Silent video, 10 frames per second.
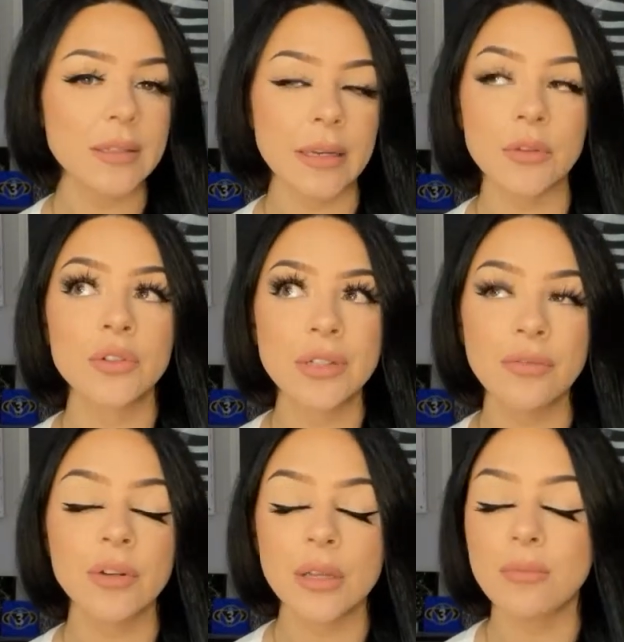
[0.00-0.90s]
Like, there's
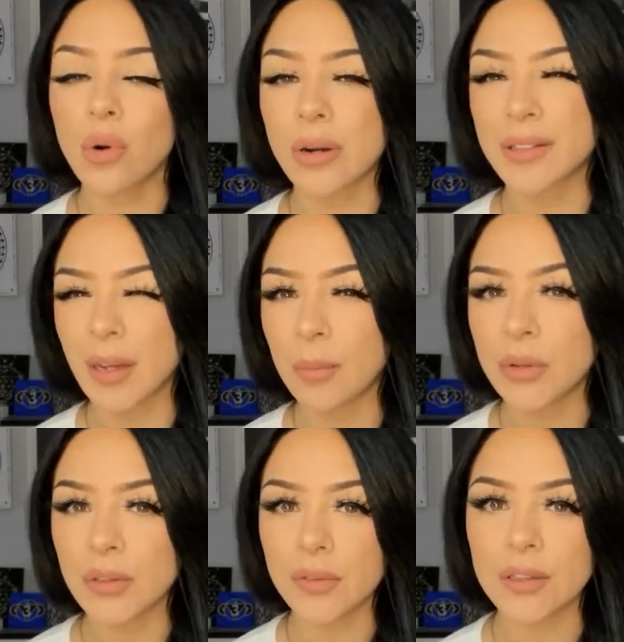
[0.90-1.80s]
definitely more
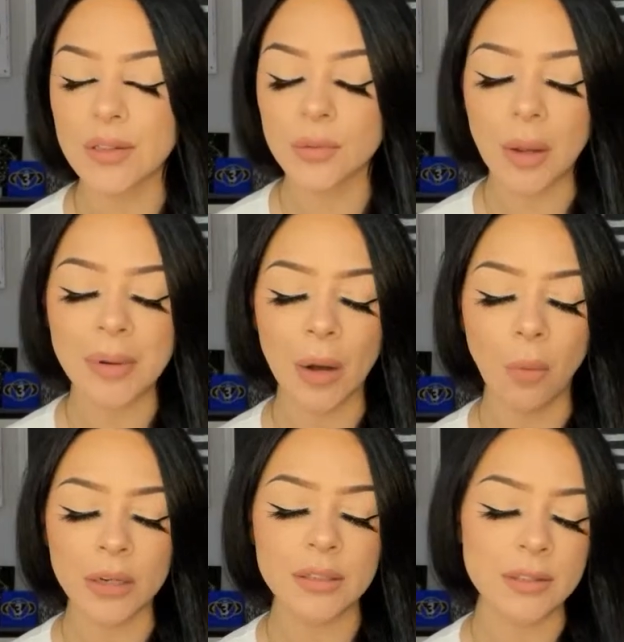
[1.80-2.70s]
examples of this as well, but I
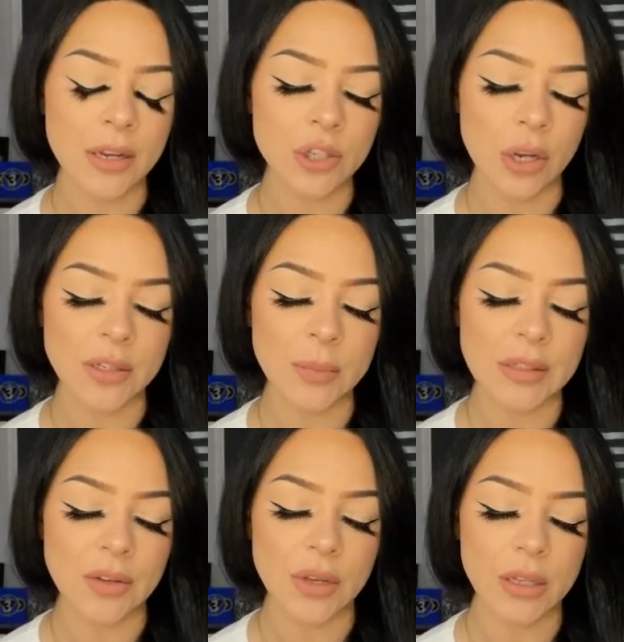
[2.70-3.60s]
wanted to touch on
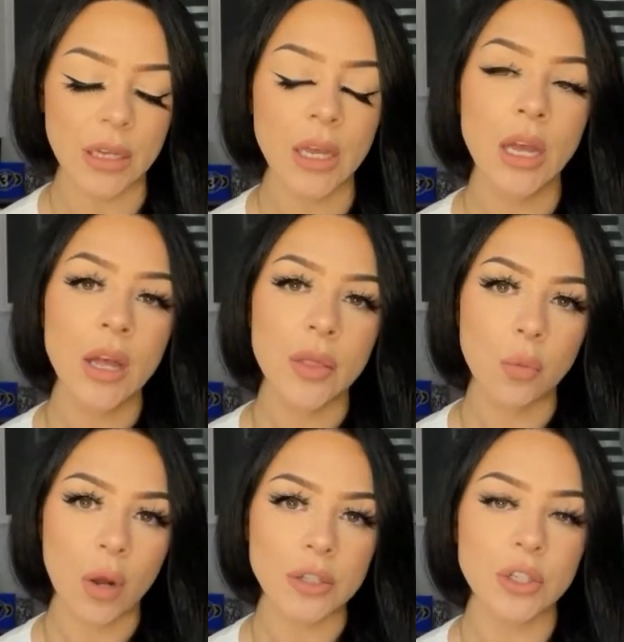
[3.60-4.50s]
specifically the
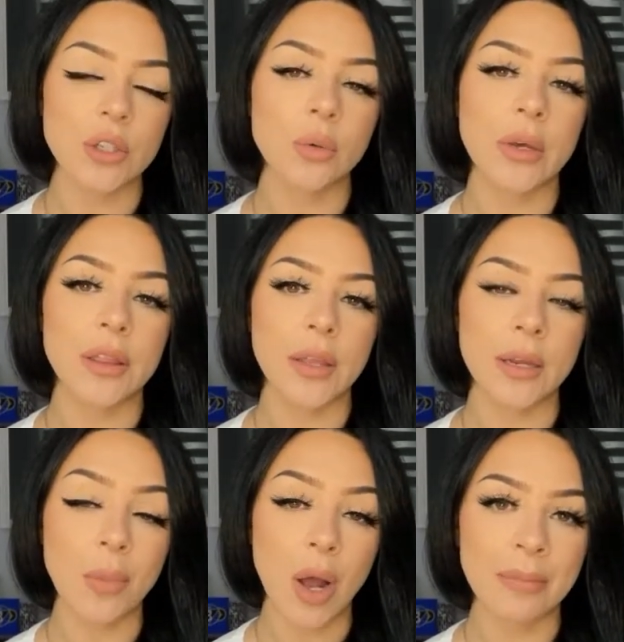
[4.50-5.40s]
one to do with
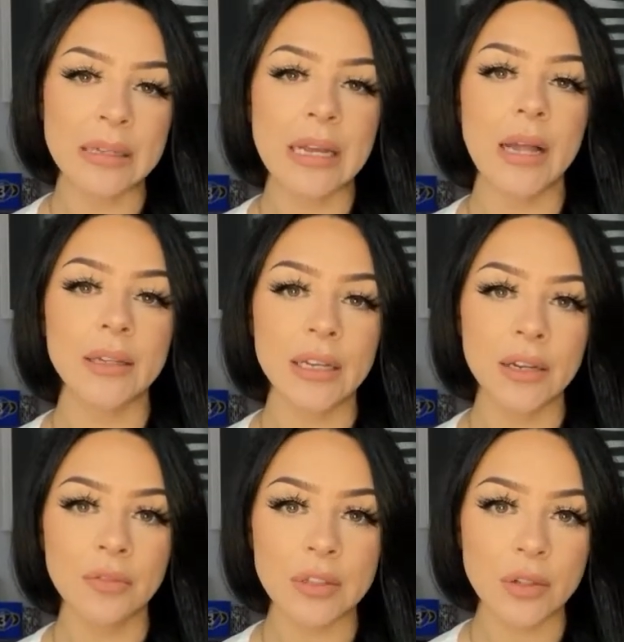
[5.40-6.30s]
like mob mentality
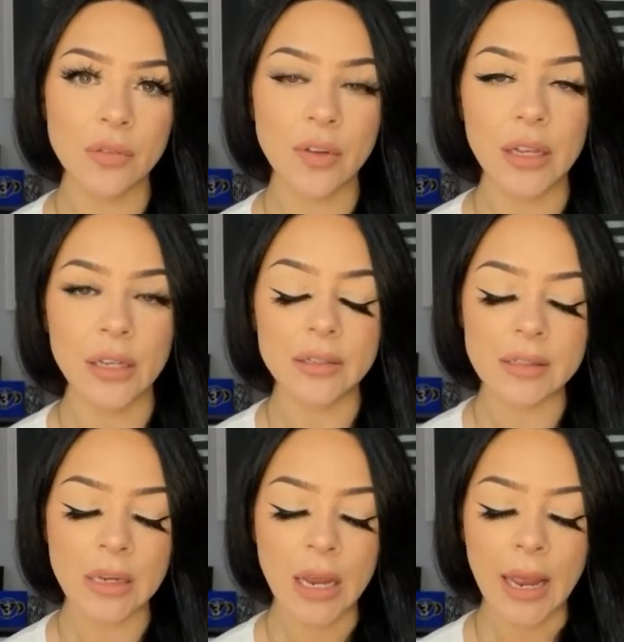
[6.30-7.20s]
and physical
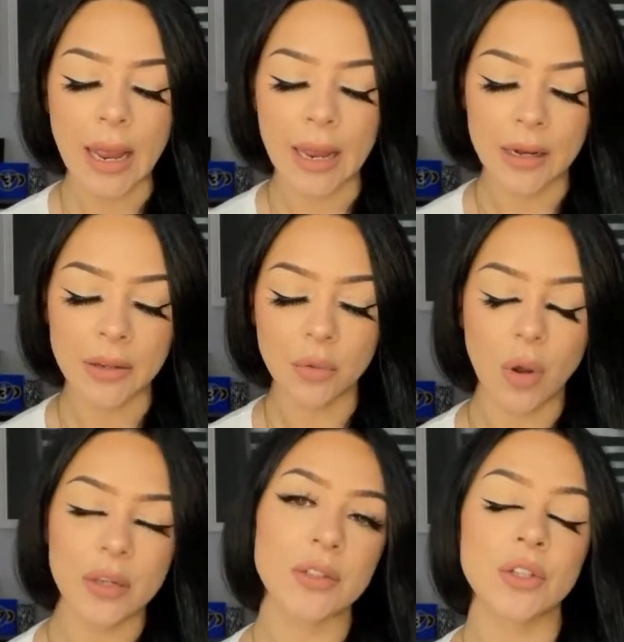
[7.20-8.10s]
violence, and the
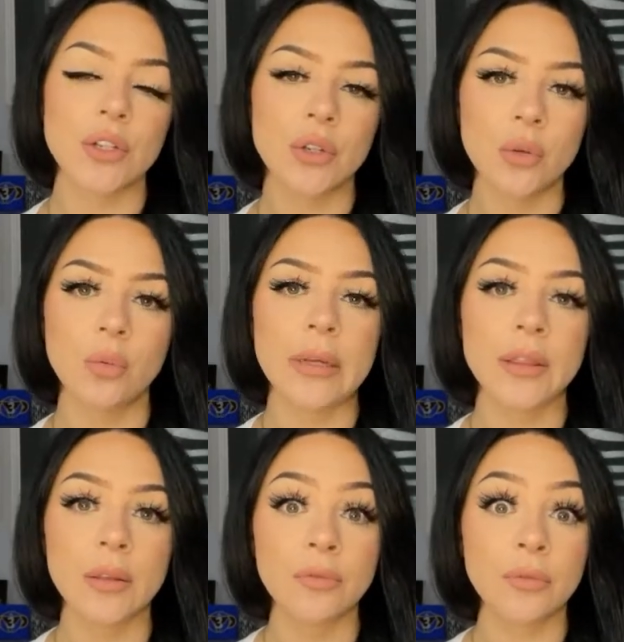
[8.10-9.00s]
ones to do
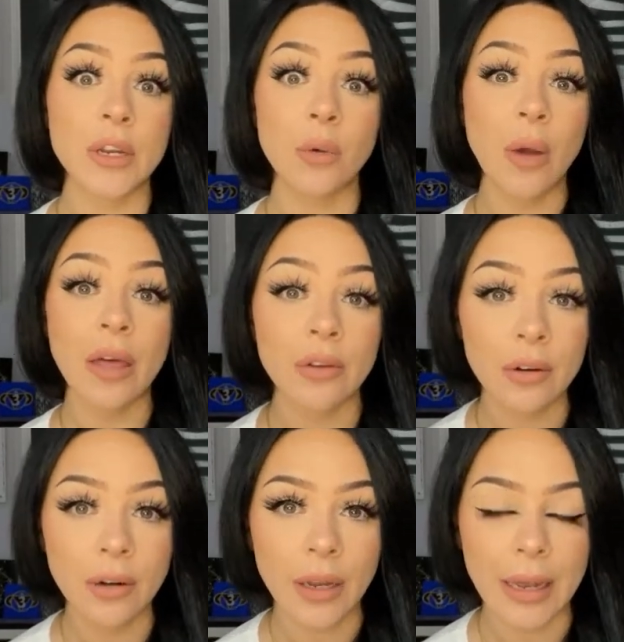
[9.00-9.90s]
with freak
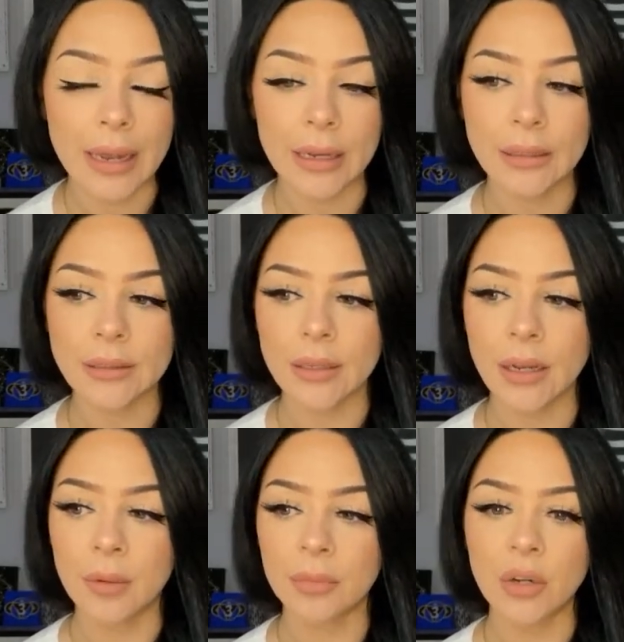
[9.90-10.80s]
weather and,
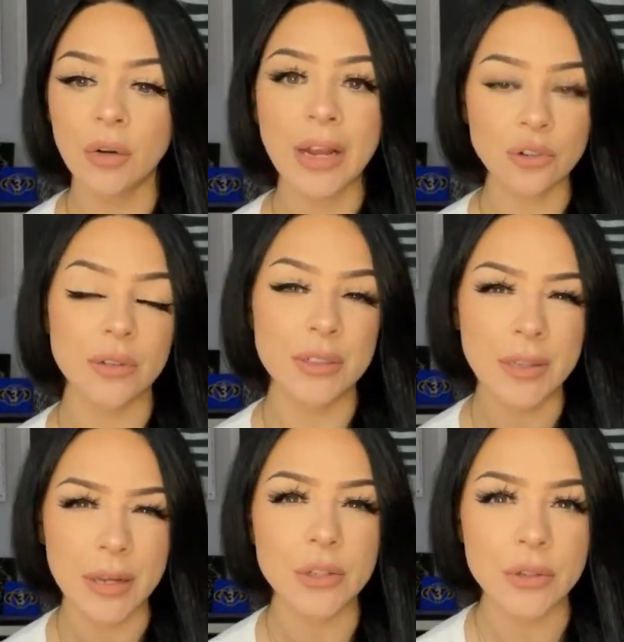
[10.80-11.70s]
you know, natural
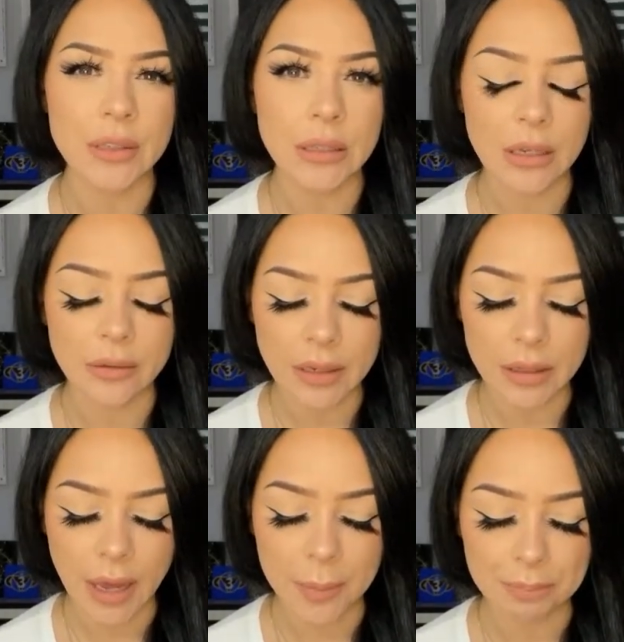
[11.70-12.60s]
disasters and things like
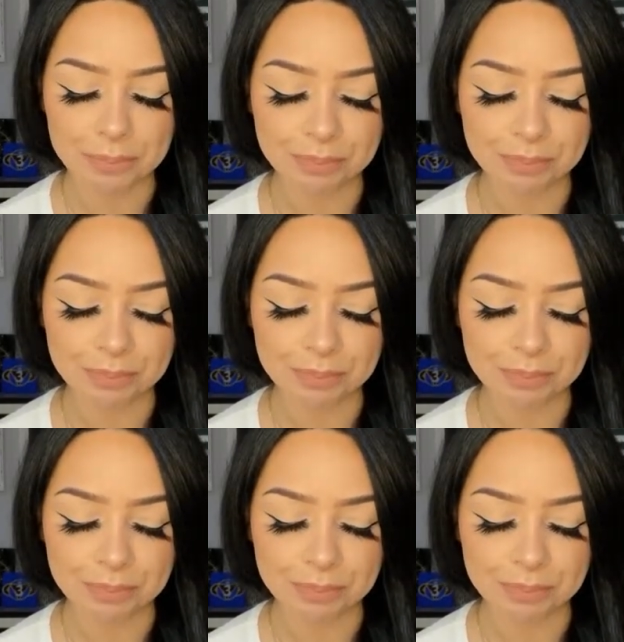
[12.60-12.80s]
that.